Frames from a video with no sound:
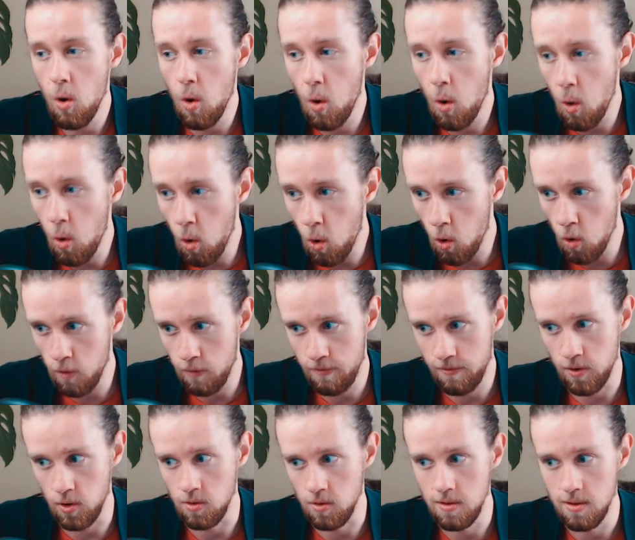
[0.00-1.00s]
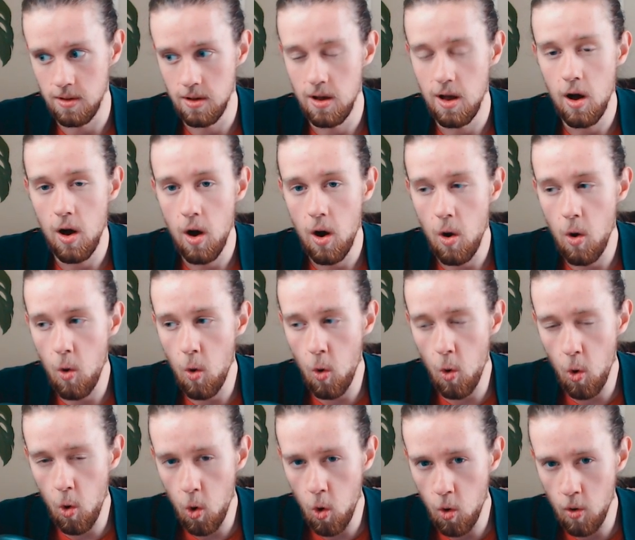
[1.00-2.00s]
awful.
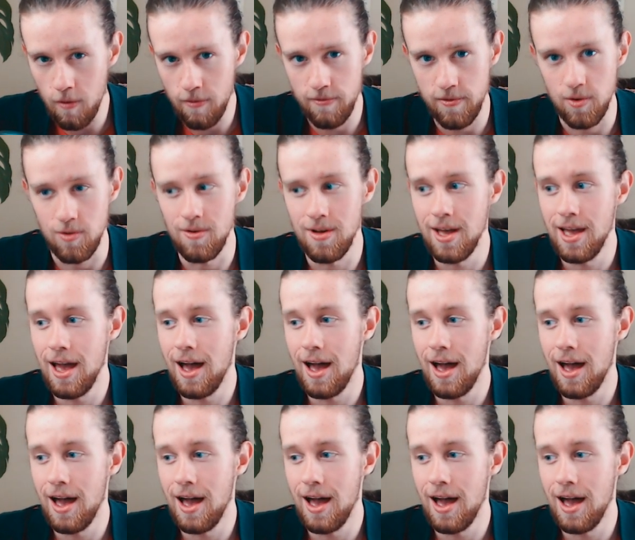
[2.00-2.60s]
Awful.